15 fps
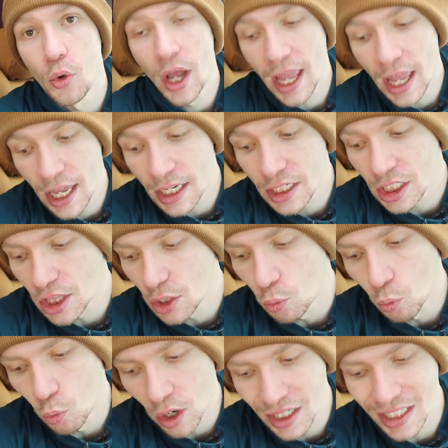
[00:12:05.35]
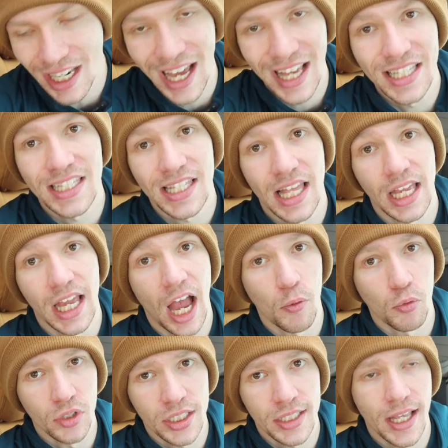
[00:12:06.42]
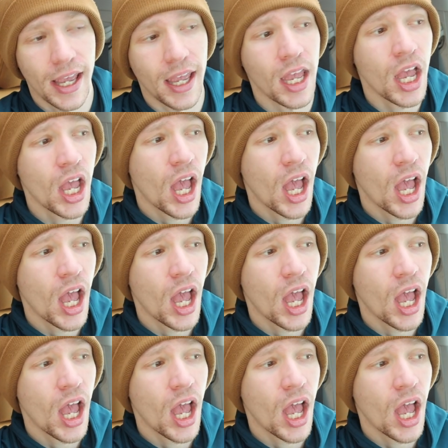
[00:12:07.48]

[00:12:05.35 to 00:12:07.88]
And the one nice thing I will say